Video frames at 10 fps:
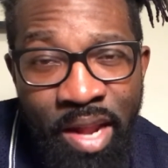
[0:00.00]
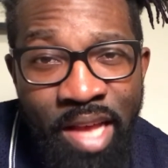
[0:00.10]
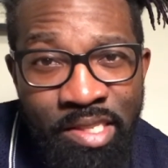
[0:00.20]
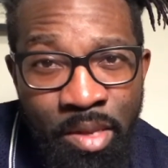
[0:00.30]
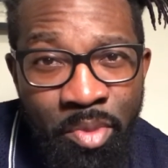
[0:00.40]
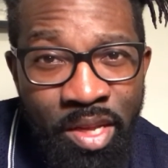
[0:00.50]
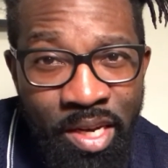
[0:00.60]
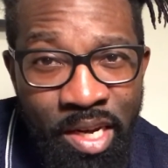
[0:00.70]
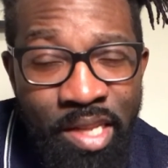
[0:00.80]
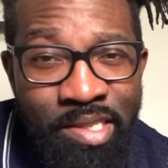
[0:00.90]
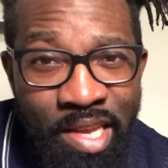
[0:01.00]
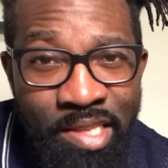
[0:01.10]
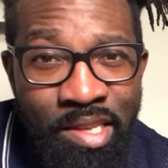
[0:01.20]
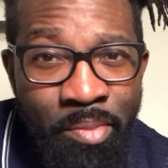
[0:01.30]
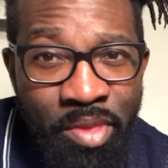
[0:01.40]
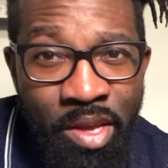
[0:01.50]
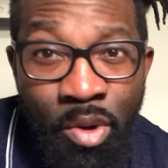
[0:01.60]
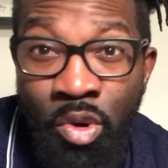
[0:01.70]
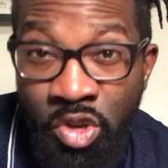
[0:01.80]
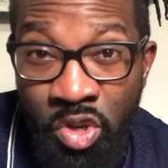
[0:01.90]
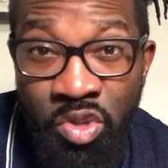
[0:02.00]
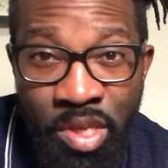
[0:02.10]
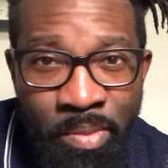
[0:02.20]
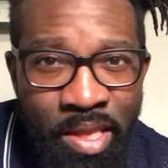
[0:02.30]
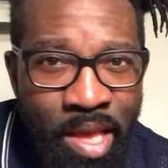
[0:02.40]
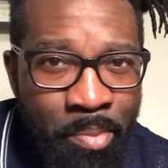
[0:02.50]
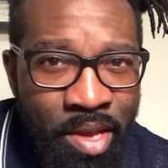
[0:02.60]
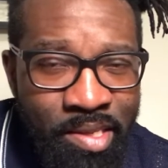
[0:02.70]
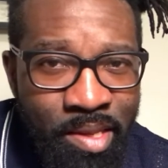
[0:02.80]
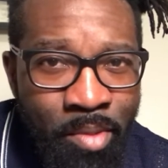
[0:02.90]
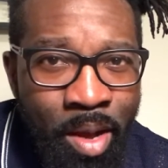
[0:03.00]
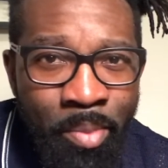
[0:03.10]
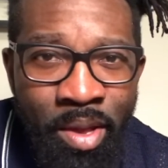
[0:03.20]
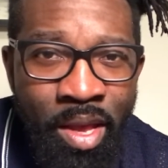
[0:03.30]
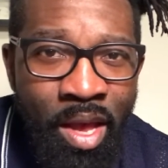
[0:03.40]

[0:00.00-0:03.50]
has the ability to say something or do something that picks them up.